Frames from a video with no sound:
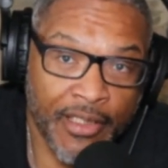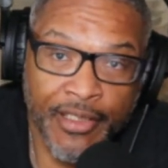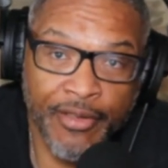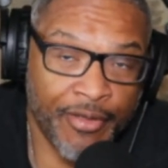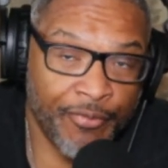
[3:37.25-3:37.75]

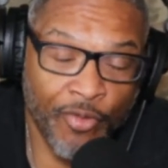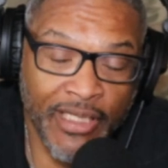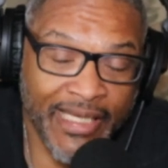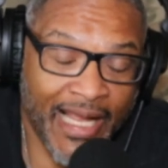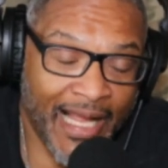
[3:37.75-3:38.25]
It, it
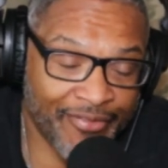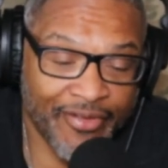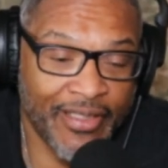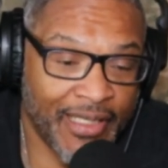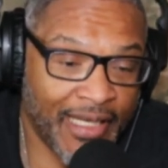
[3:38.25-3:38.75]
really
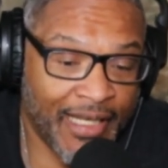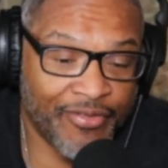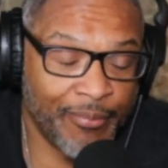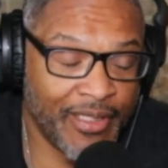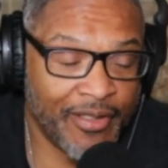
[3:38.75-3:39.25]
hasn't. It
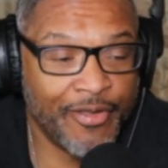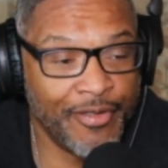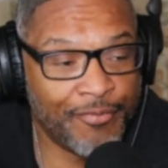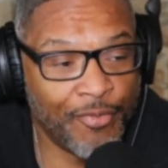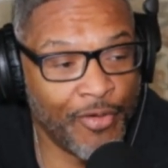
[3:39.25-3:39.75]
hasn't been
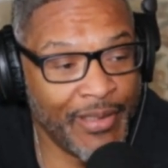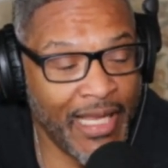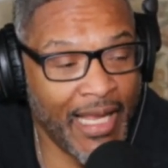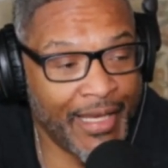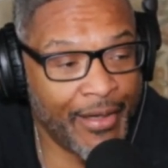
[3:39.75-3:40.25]
good for me
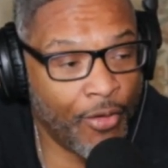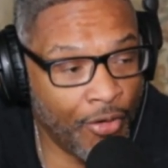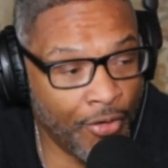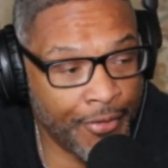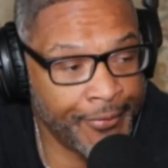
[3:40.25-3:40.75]
at
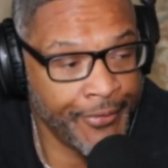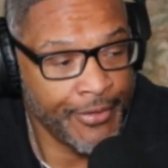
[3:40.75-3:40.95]
all.